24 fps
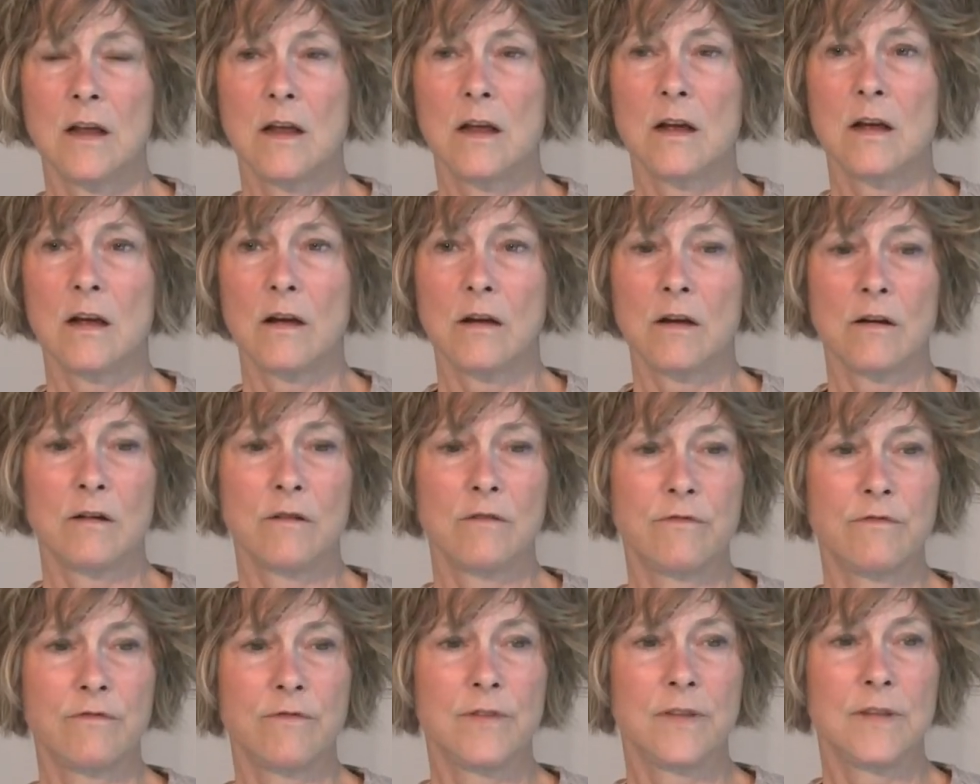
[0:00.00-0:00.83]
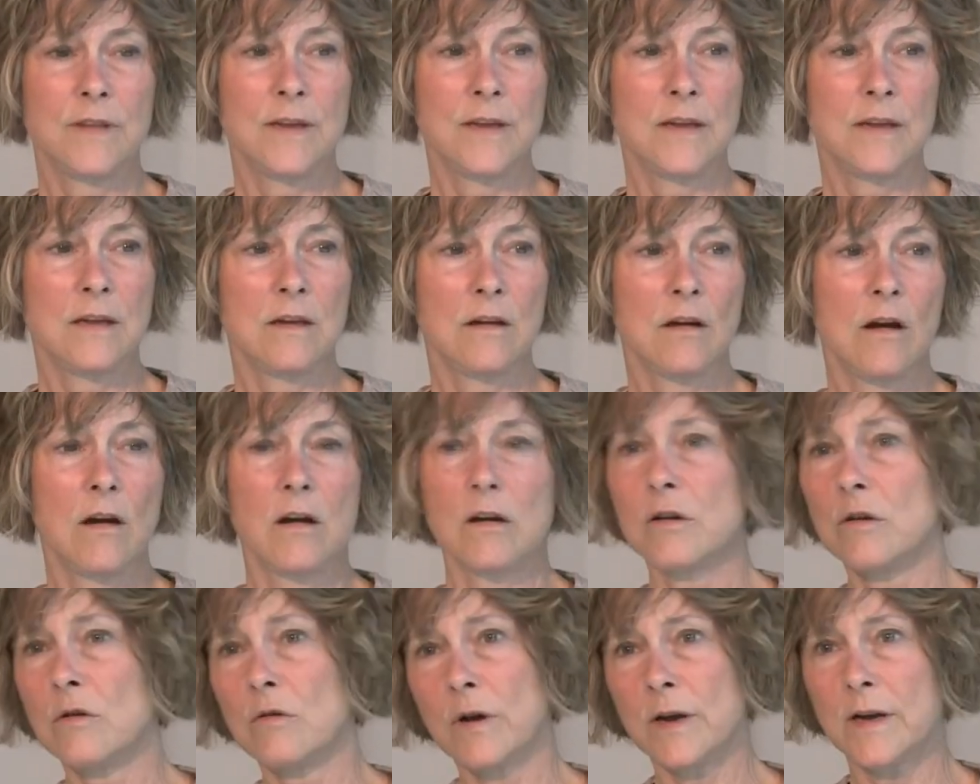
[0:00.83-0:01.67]
of the
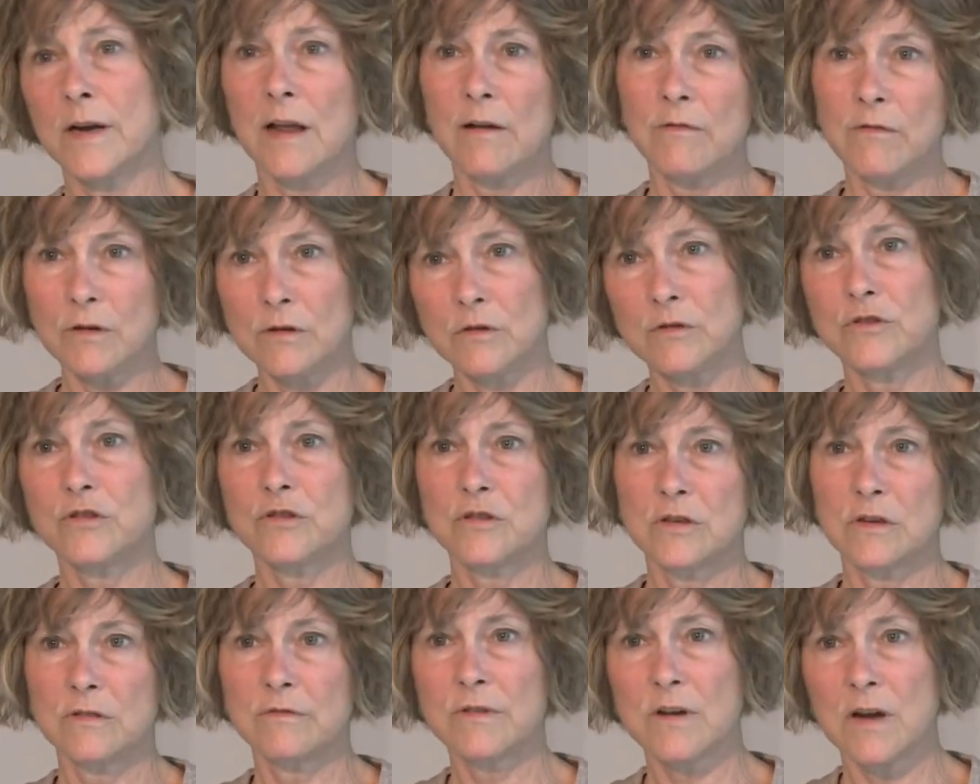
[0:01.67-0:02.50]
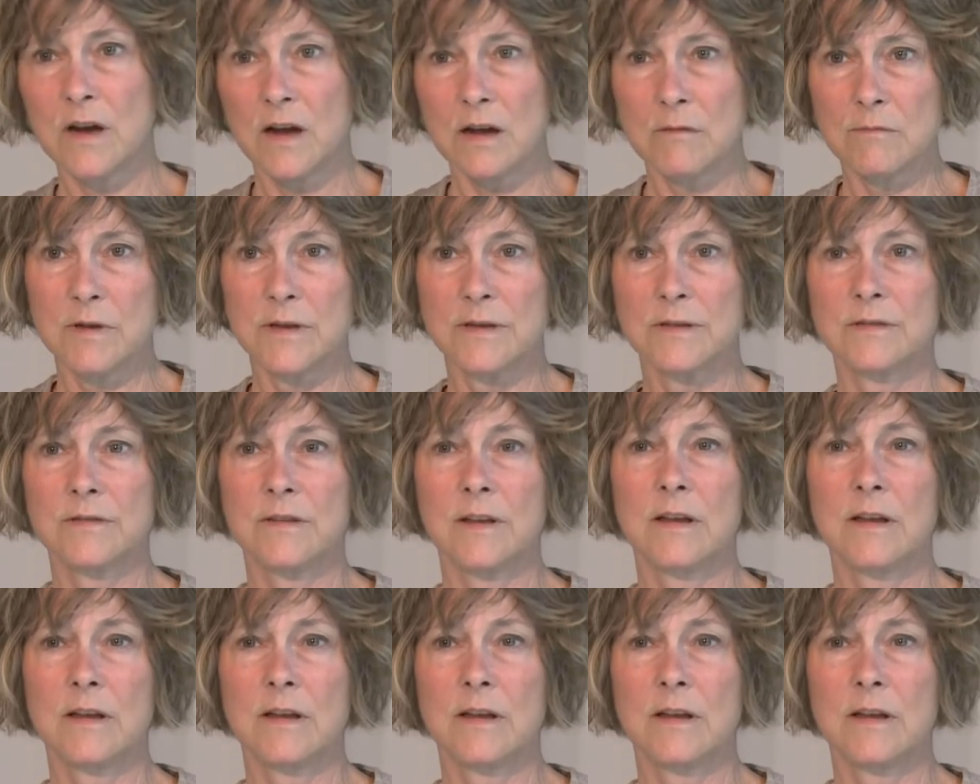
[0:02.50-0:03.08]
ongoing evolution of commons.